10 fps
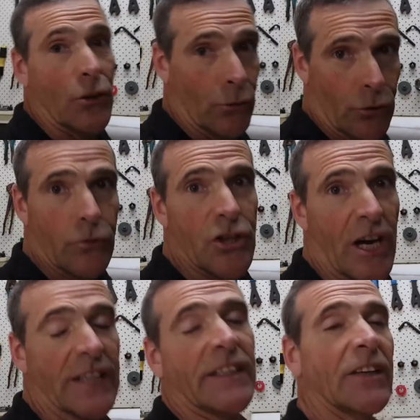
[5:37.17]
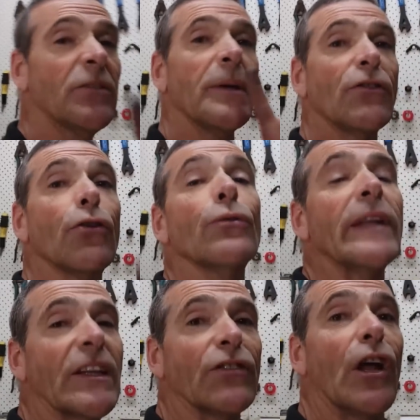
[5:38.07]
your new chain. It needs to be two
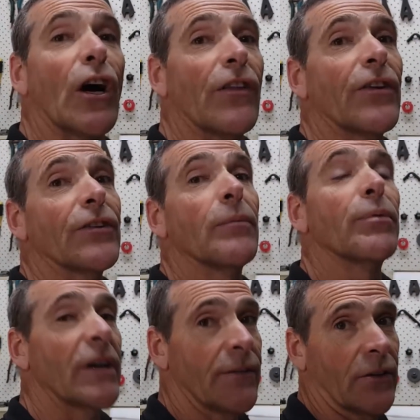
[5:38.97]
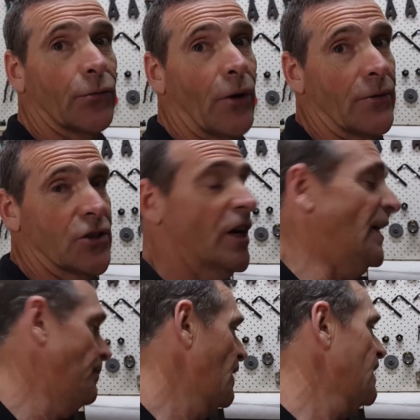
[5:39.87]
links longer than your previous road
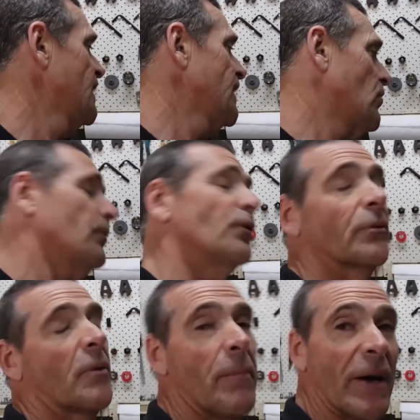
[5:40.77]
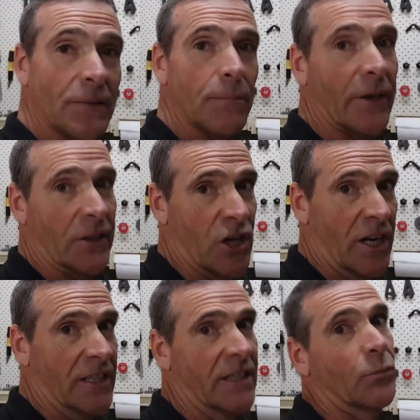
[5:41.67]
chain. Here I'm using my mountain bike
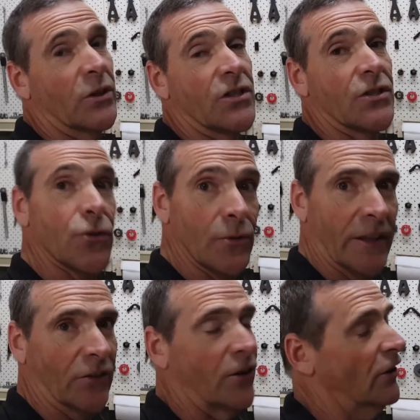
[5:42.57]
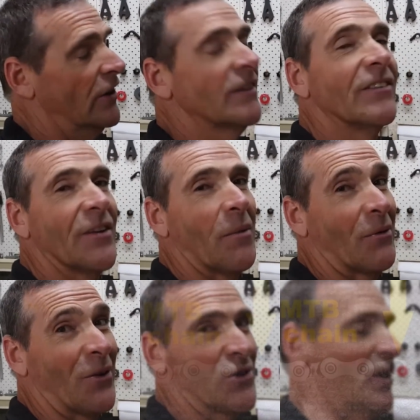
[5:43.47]
chain, which is two links longer than my road